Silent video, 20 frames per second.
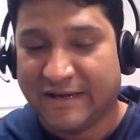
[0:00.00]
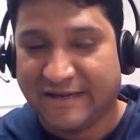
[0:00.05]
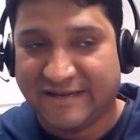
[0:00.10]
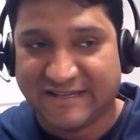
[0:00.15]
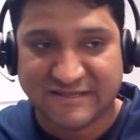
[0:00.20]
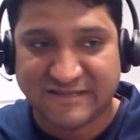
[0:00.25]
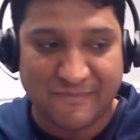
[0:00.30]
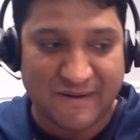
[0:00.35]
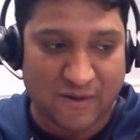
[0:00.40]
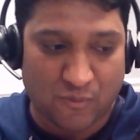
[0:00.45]
It
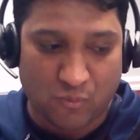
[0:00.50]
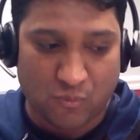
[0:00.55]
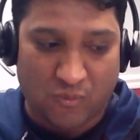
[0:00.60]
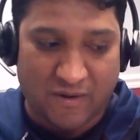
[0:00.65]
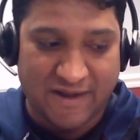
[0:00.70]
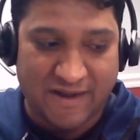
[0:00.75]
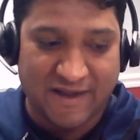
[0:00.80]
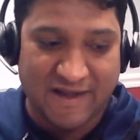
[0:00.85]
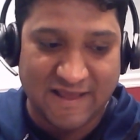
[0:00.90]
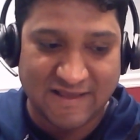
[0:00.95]
doesn't matter
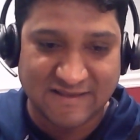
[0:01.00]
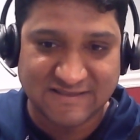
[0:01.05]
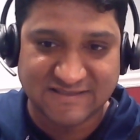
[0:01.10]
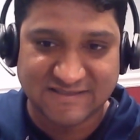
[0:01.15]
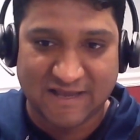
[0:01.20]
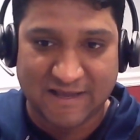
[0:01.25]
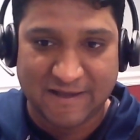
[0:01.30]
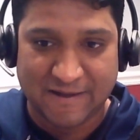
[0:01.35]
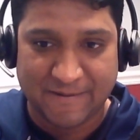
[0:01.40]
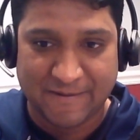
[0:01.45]
what it
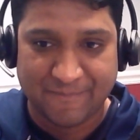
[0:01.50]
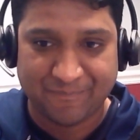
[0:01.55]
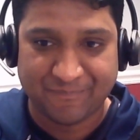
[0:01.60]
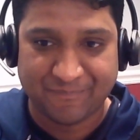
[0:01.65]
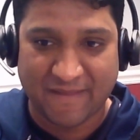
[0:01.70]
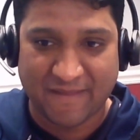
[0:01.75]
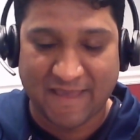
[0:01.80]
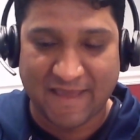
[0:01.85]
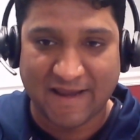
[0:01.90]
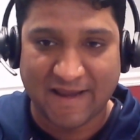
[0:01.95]
is,
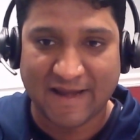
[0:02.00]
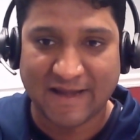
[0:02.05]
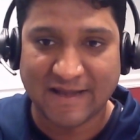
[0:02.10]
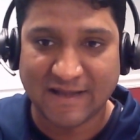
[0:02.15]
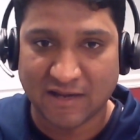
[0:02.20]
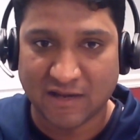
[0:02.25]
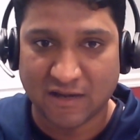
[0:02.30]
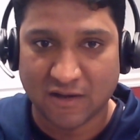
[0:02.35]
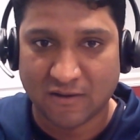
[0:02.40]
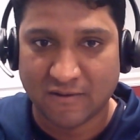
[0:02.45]
and
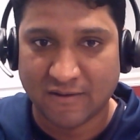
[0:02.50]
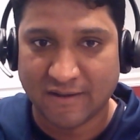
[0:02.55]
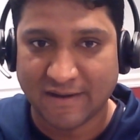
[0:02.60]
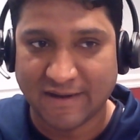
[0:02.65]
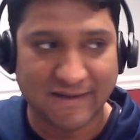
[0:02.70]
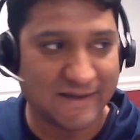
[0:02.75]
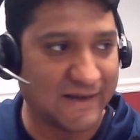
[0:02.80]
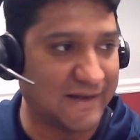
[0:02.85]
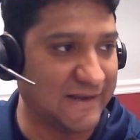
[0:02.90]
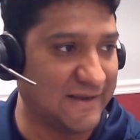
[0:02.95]

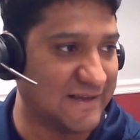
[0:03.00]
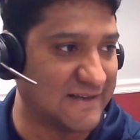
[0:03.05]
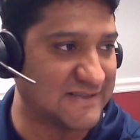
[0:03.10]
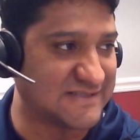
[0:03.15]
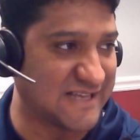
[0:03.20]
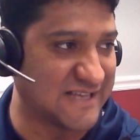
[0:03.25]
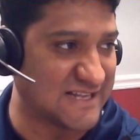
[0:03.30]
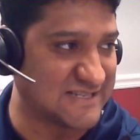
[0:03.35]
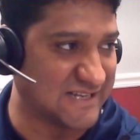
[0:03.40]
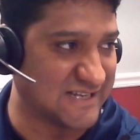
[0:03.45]
it
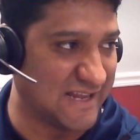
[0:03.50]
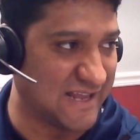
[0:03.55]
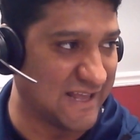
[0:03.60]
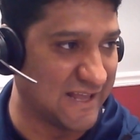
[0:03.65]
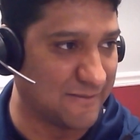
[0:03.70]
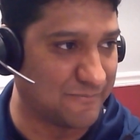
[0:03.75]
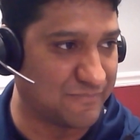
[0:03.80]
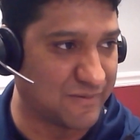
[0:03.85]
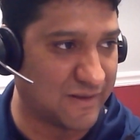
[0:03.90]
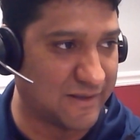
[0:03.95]
does actually
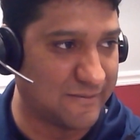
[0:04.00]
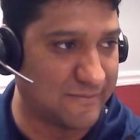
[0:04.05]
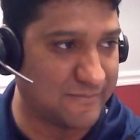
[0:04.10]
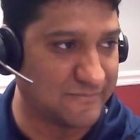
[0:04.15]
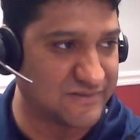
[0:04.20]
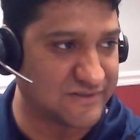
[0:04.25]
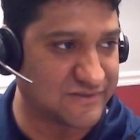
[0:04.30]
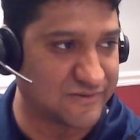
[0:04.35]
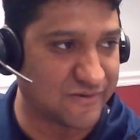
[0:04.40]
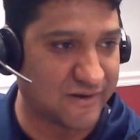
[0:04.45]
help.
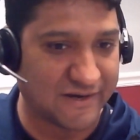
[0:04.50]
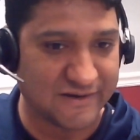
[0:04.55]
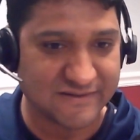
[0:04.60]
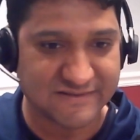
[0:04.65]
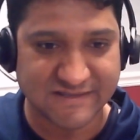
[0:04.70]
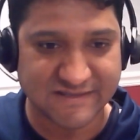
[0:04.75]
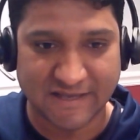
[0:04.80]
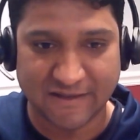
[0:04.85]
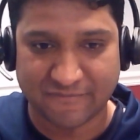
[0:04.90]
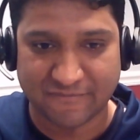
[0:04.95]
I'm just trying
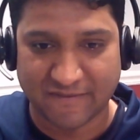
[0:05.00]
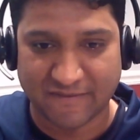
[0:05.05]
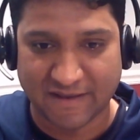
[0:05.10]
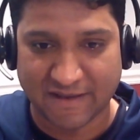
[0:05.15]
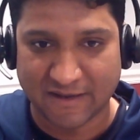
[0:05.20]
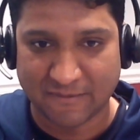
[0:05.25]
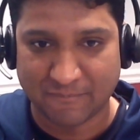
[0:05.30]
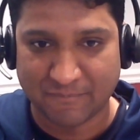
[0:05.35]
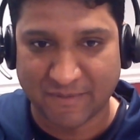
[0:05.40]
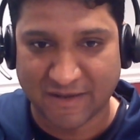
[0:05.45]
to see if I
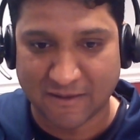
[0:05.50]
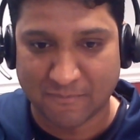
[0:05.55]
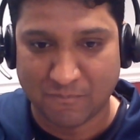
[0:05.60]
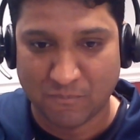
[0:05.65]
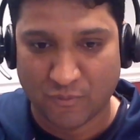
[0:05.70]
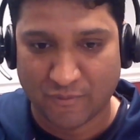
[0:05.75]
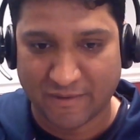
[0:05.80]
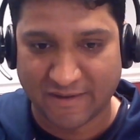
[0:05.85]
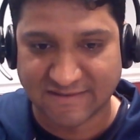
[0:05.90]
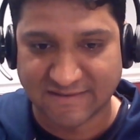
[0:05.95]
can pick
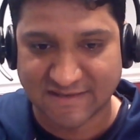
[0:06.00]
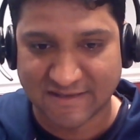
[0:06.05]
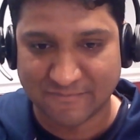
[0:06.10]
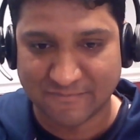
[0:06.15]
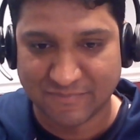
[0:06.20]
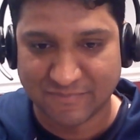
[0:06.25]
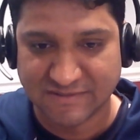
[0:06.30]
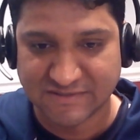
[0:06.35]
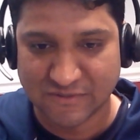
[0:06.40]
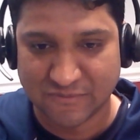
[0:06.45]
up more
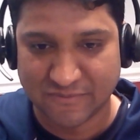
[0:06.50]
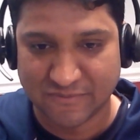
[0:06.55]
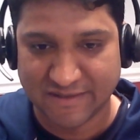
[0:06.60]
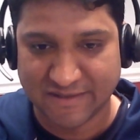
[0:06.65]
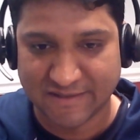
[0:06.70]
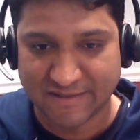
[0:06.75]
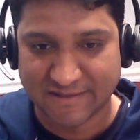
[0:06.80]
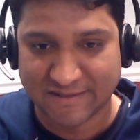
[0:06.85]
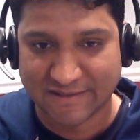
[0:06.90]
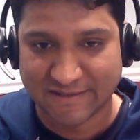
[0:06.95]
examples over
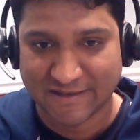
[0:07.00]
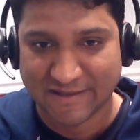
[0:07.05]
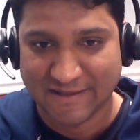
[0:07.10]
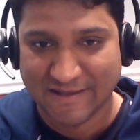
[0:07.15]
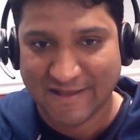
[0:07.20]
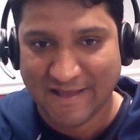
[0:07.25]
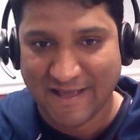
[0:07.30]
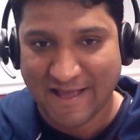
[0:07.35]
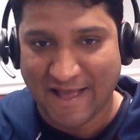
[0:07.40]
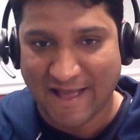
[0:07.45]
here.
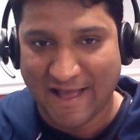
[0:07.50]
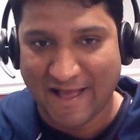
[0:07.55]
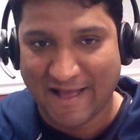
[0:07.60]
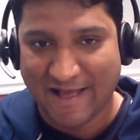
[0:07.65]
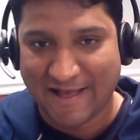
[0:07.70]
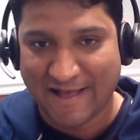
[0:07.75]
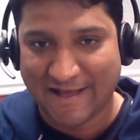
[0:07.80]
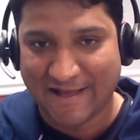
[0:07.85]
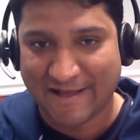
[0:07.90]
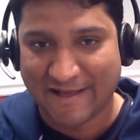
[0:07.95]

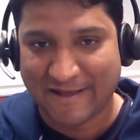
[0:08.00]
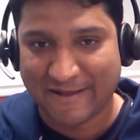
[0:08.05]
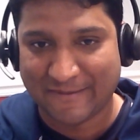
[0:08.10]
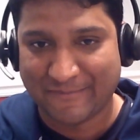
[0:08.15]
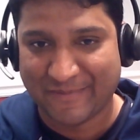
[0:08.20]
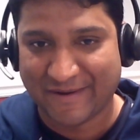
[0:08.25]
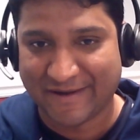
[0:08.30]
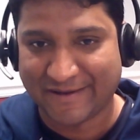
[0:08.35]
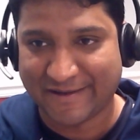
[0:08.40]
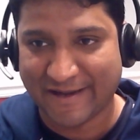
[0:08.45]

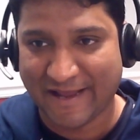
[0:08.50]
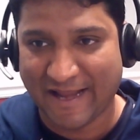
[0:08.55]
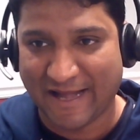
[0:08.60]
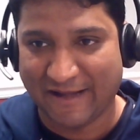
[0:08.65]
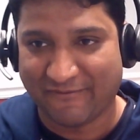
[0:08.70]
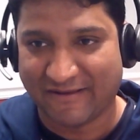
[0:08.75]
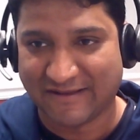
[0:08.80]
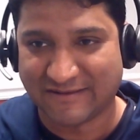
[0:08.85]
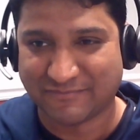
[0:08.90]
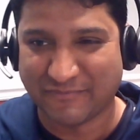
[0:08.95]
But
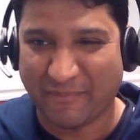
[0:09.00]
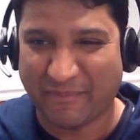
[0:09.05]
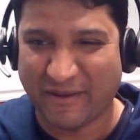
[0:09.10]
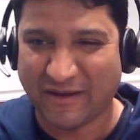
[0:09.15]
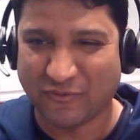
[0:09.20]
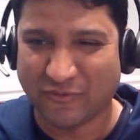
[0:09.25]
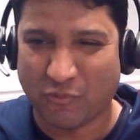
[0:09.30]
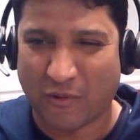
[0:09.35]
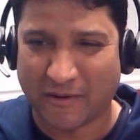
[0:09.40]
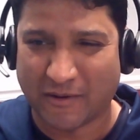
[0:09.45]
anyways,
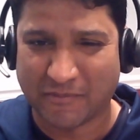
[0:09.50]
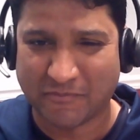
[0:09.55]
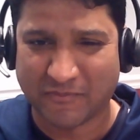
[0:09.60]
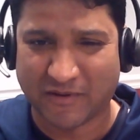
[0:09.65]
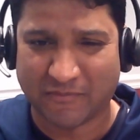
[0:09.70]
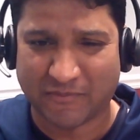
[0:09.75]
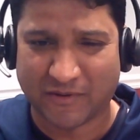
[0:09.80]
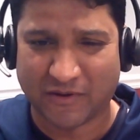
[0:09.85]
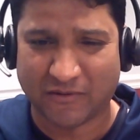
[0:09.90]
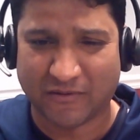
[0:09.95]
maybe in quantum
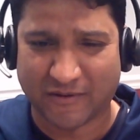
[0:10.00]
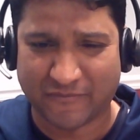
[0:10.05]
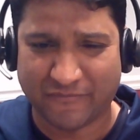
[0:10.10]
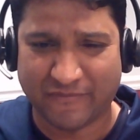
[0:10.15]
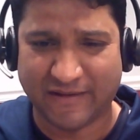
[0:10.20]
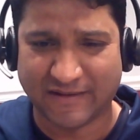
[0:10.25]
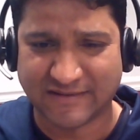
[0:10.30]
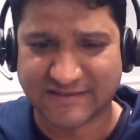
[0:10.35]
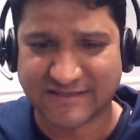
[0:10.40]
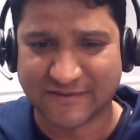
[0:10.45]

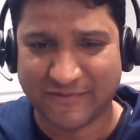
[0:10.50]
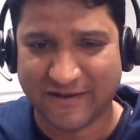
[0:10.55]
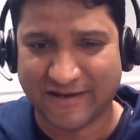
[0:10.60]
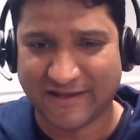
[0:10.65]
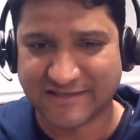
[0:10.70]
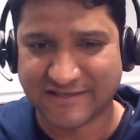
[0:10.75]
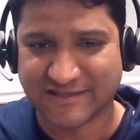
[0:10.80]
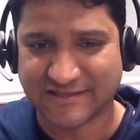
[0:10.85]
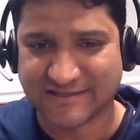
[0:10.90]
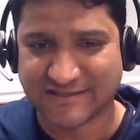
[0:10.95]
cryptography and
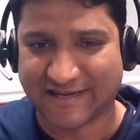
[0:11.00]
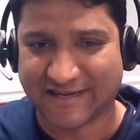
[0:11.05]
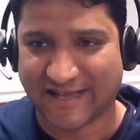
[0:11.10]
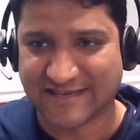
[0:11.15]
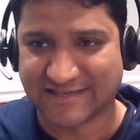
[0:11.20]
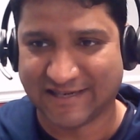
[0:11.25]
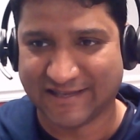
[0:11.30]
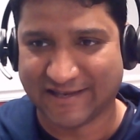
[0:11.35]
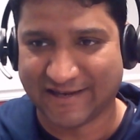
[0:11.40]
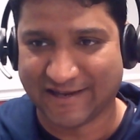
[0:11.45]
simulations, it
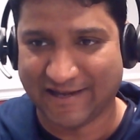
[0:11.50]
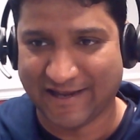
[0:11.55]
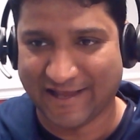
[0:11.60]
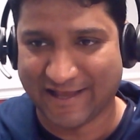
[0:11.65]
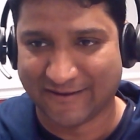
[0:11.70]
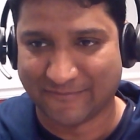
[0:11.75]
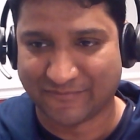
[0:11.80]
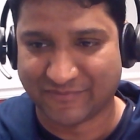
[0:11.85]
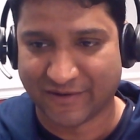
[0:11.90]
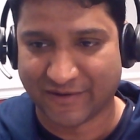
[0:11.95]
actually really
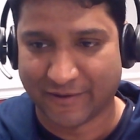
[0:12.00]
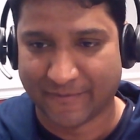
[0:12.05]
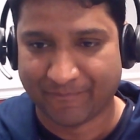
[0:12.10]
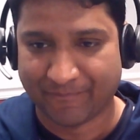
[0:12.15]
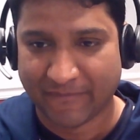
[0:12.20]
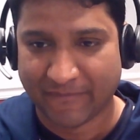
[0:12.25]
helps.